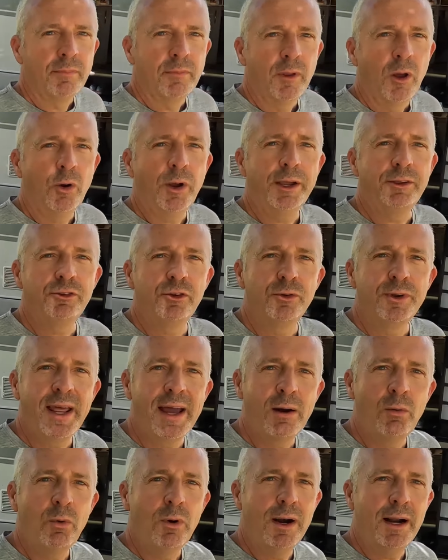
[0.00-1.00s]
Okay, so
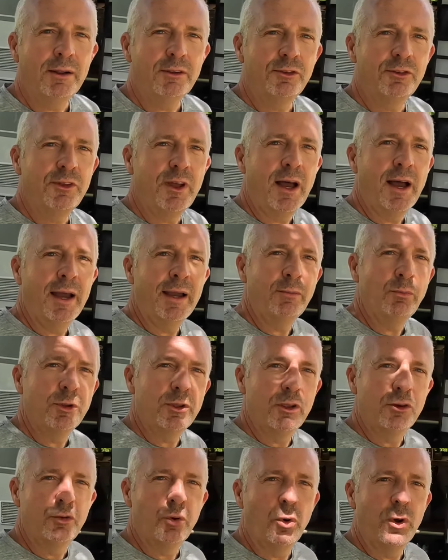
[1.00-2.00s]
now we're outside with
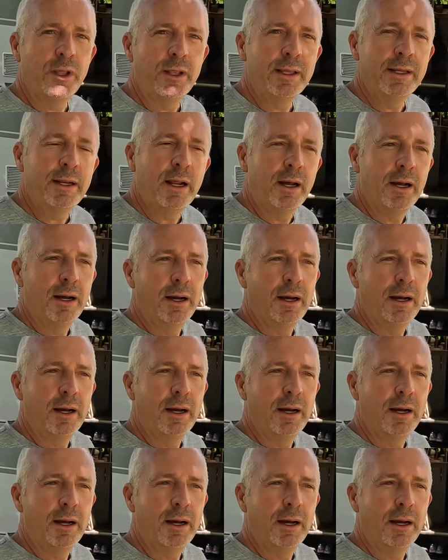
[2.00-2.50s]
the toilet.